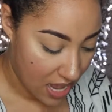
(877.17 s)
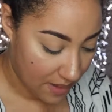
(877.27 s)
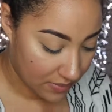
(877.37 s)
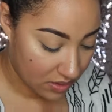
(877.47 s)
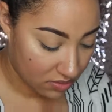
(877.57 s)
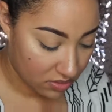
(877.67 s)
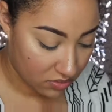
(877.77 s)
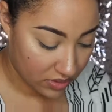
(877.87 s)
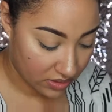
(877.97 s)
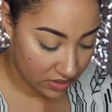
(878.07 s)
I'm going to go in
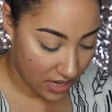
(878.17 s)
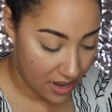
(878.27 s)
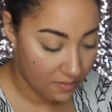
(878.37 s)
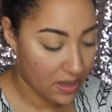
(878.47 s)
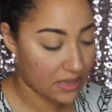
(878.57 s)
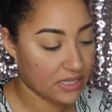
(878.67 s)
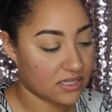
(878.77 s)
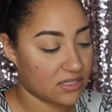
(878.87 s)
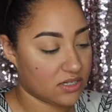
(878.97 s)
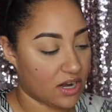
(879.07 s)
with
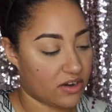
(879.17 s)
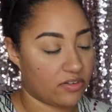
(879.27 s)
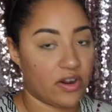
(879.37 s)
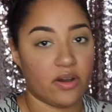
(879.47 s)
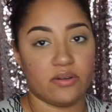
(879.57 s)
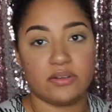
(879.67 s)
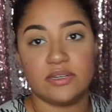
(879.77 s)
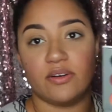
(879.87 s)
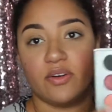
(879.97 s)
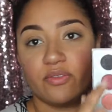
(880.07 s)
this dark row
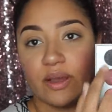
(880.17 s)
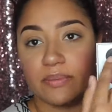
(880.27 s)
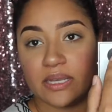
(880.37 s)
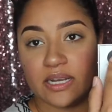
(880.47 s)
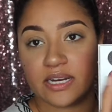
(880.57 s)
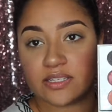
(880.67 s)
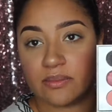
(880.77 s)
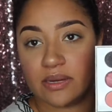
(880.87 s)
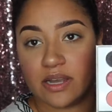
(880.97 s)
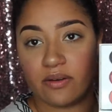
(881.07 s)
up here. So
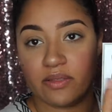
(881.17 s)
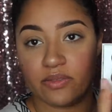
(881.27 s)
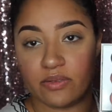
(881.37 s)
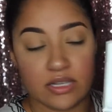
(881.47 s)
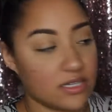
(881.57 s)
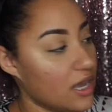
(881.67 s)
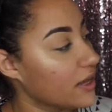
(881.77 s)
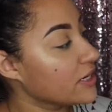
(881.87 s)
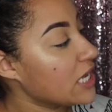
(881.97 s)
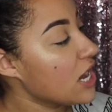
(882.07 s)
I'm going to go in through these
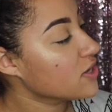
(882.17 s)
colors.